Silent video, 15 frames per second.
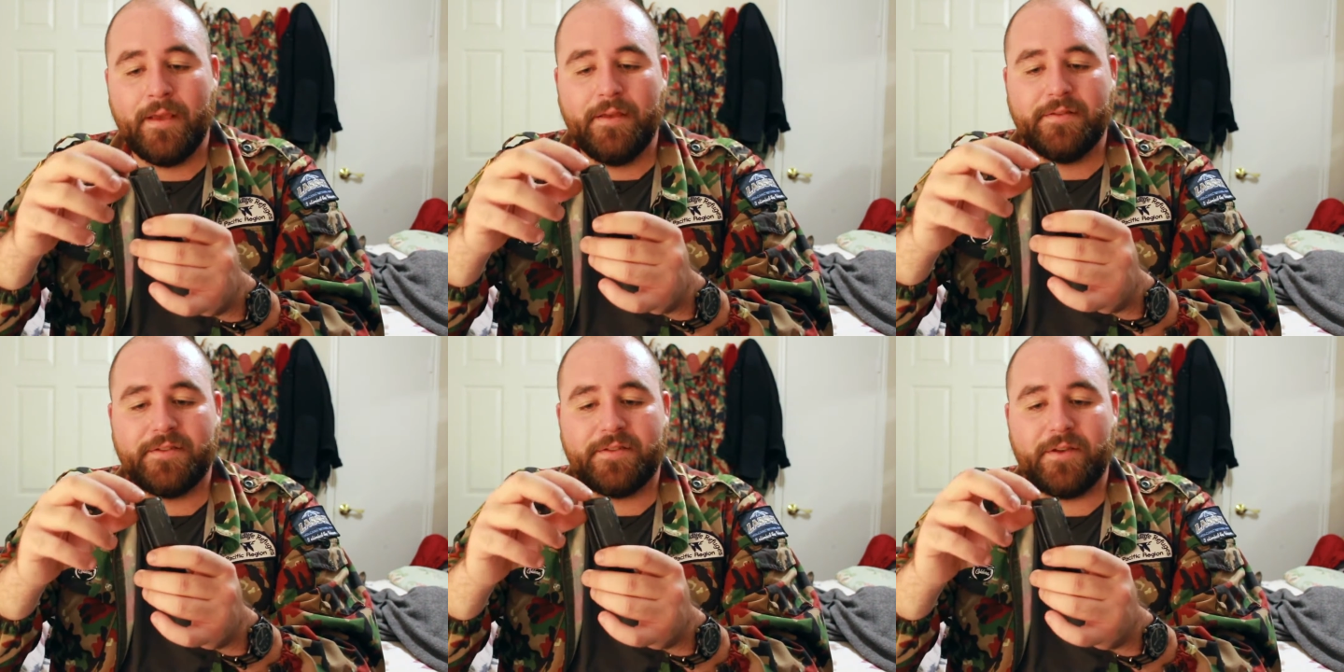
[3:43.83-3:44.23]

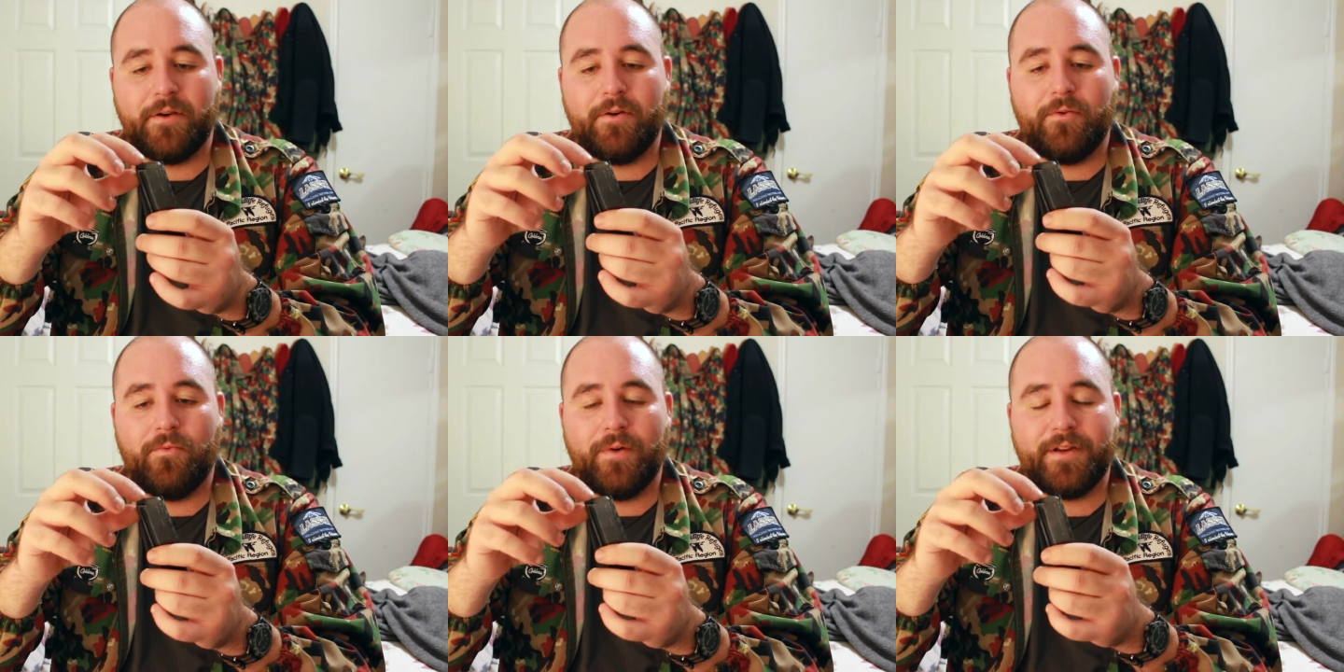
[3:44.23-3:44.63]

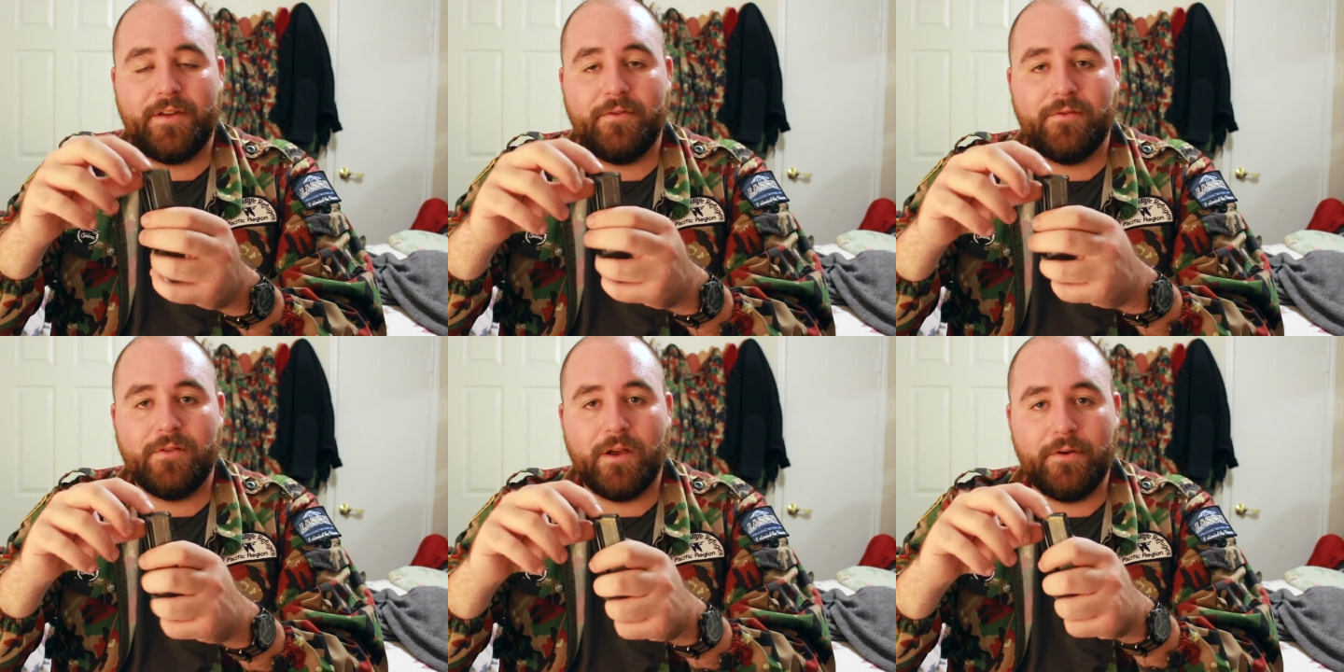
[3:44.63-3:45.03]
So when
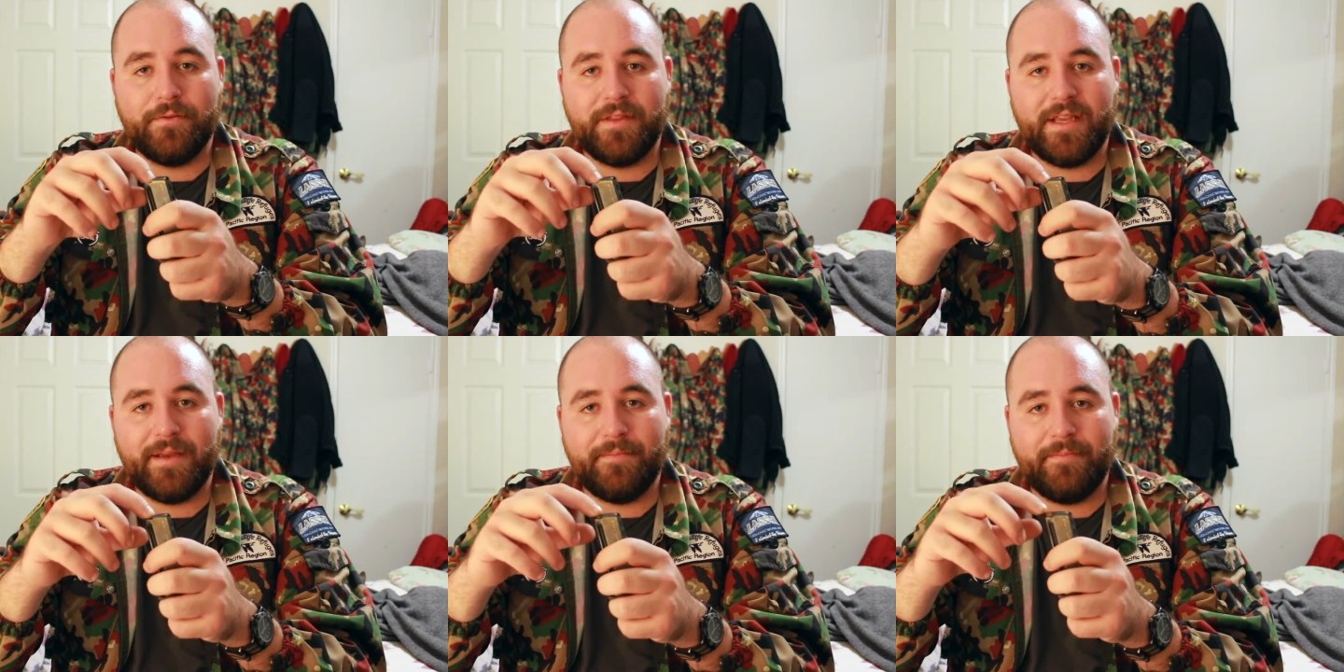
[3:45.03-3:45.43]
you load
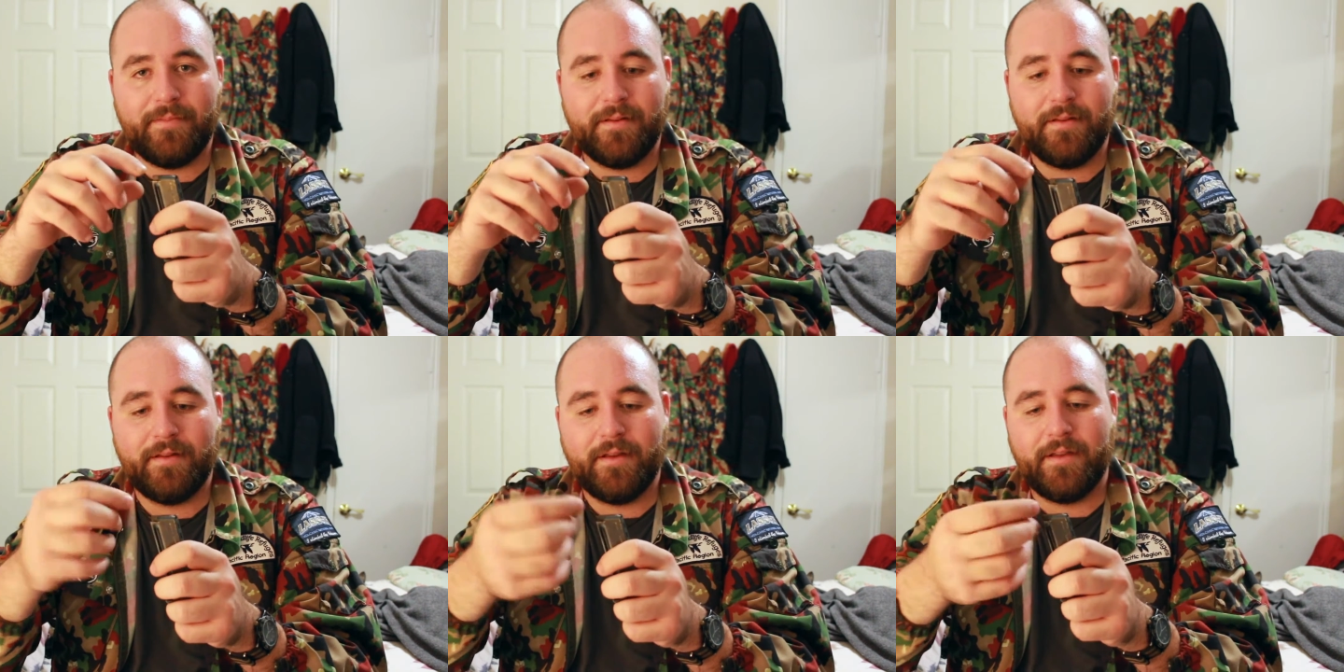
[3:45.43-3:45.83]
them,
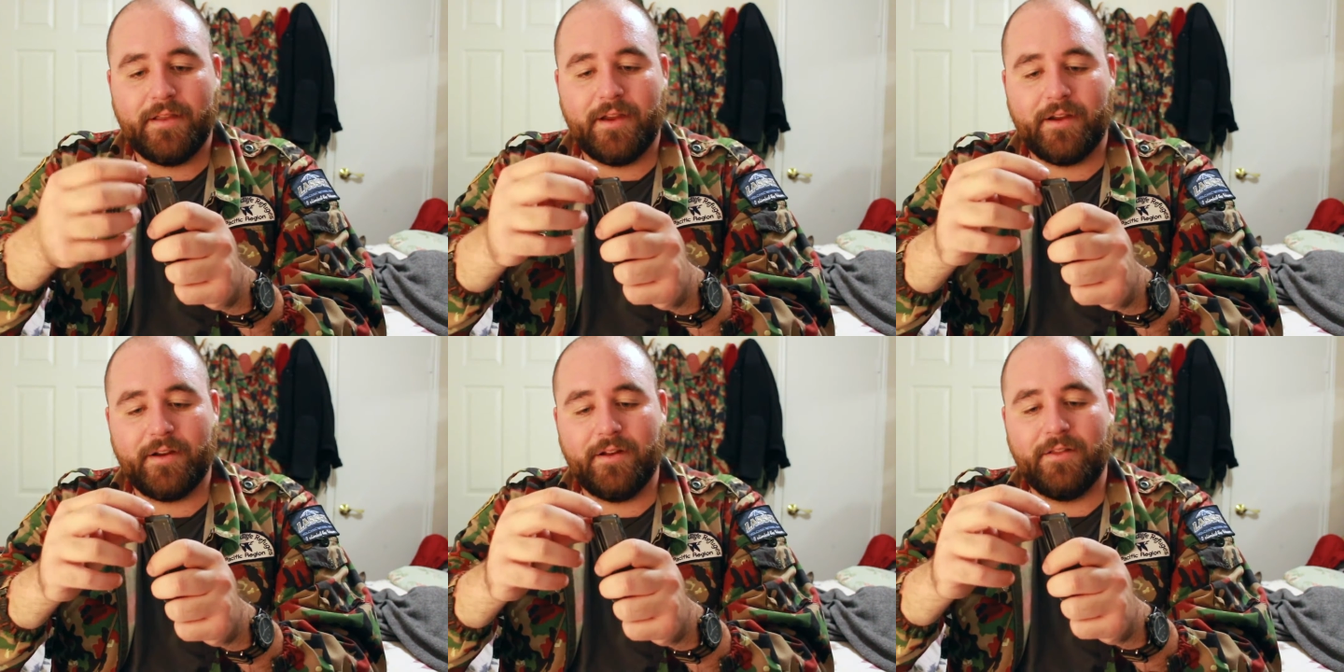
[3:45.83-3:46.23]

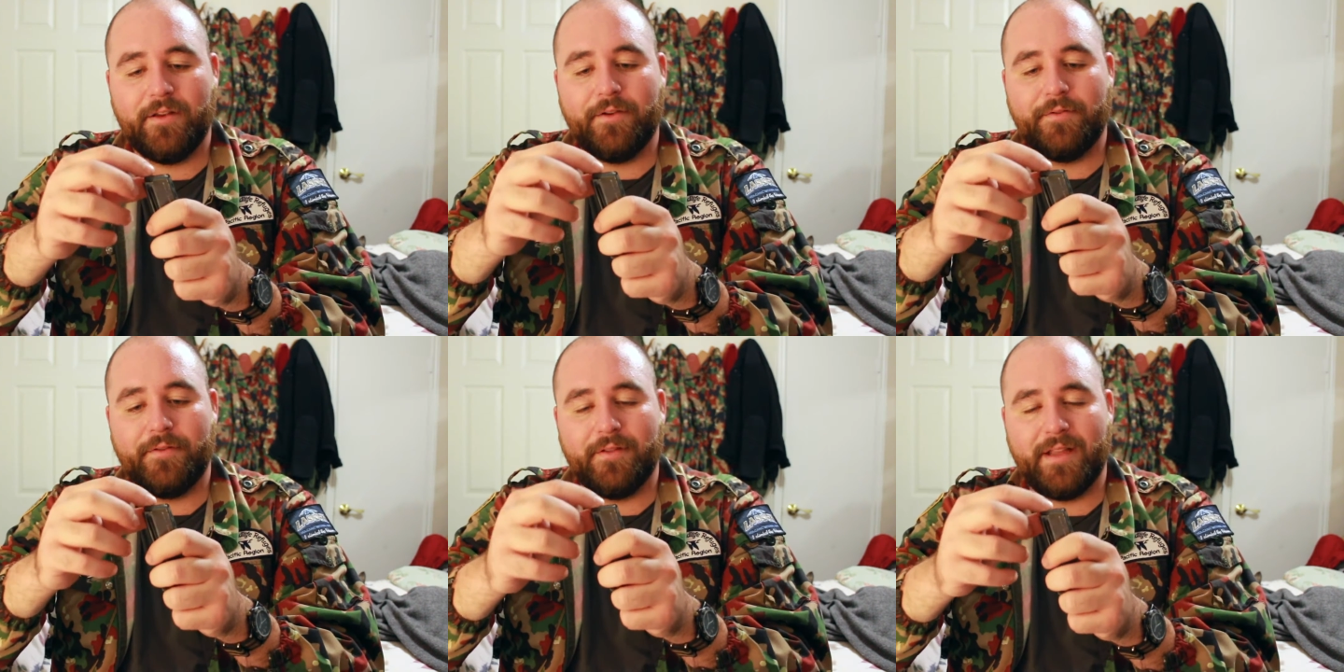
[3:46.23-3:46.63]
you're going to
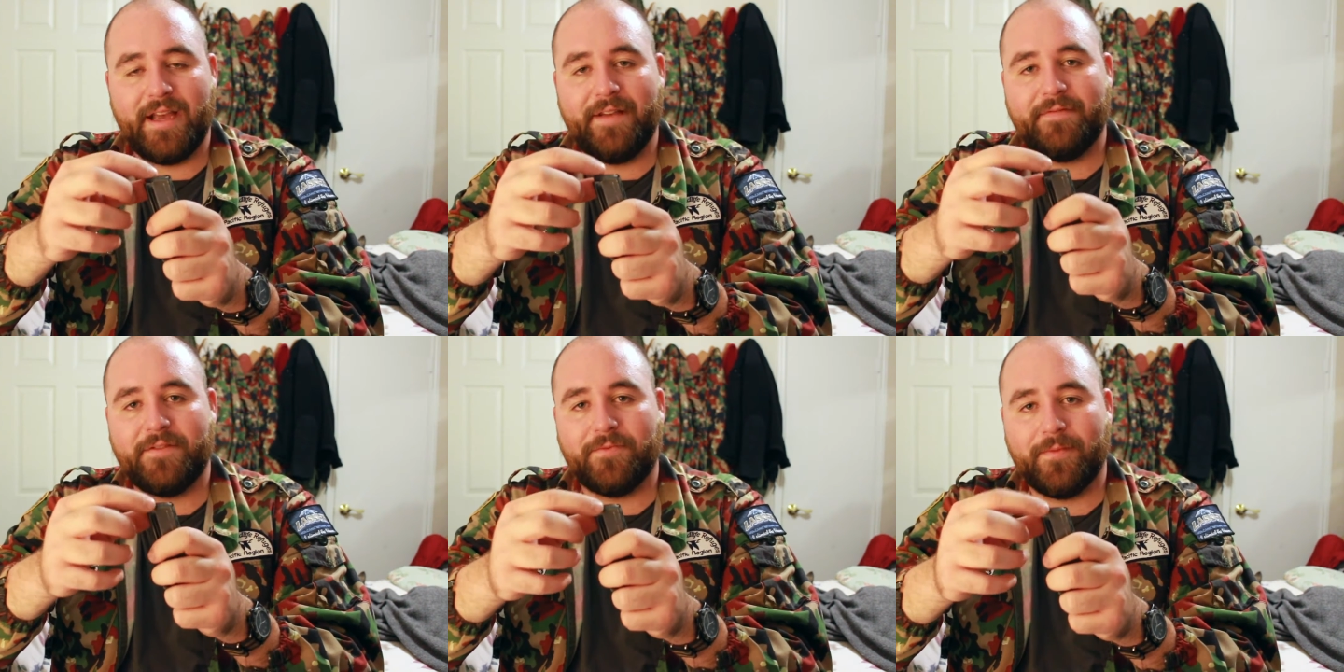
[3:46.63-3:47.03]
load
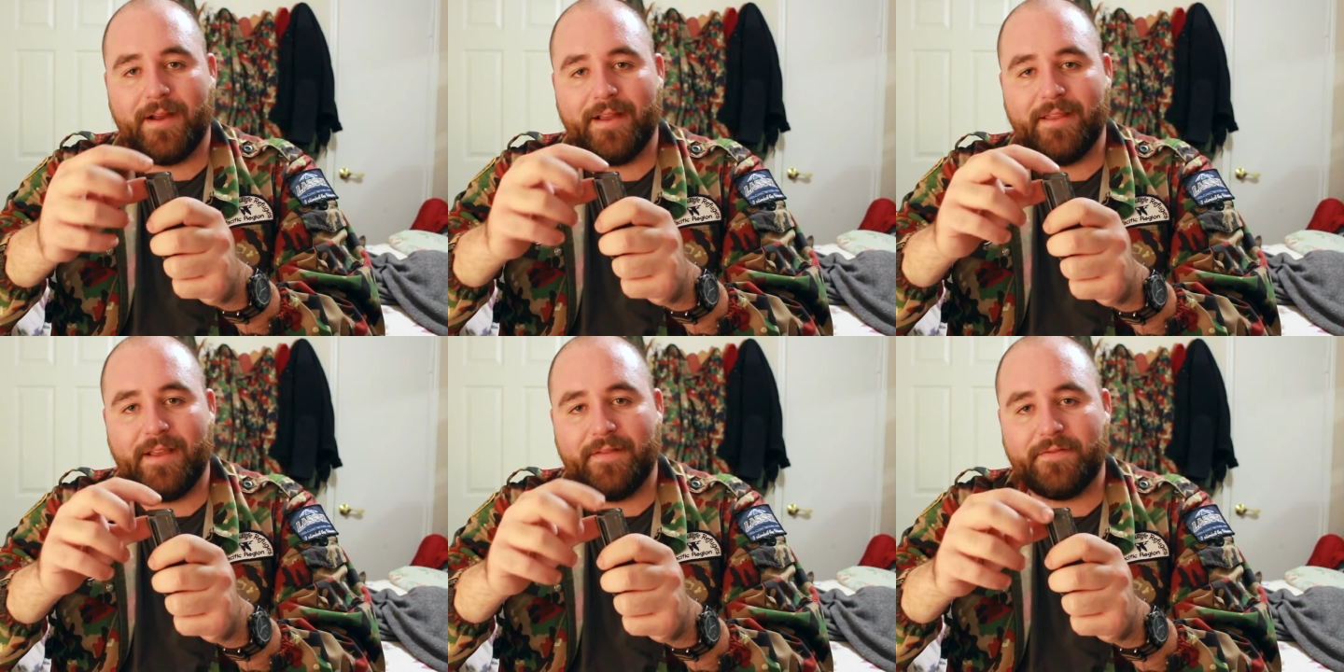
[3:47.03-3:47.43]
left, right,